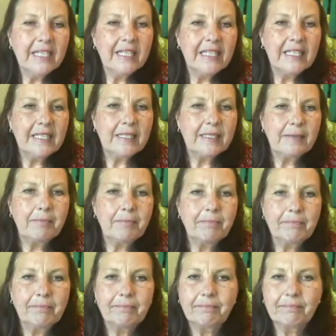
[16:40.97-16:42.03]

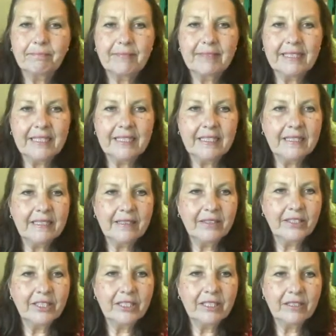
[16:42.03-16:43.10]
And
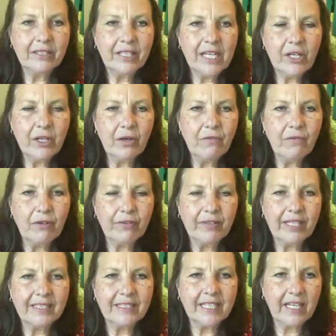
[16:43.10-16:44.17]
just looking over,
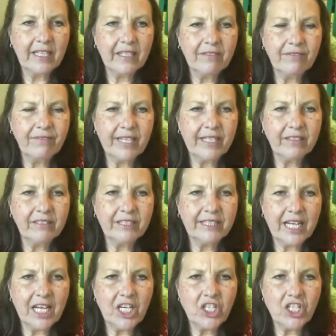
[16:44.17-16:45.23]
that's kind of the final
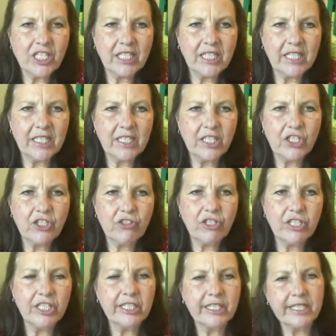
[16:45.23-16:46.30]
stage, isn't it? Is you
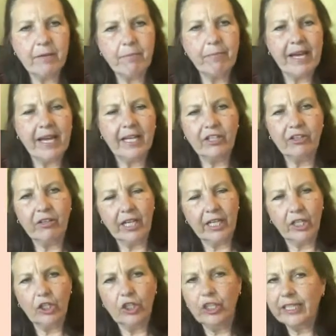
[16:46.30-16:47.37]
just sit back, you
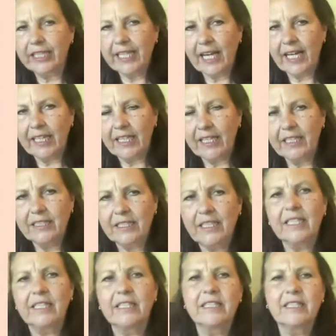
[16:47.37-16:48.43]
kind of look at it
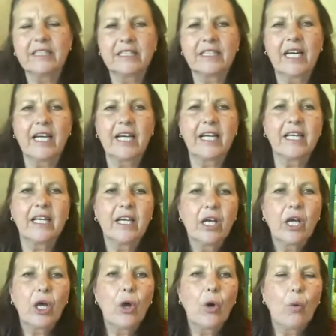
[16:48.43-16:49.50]
and decide
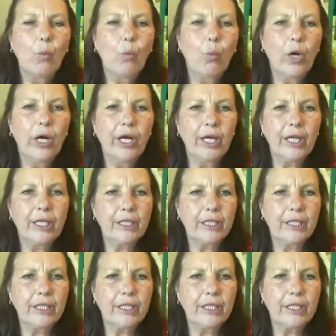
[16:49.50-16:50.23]
what,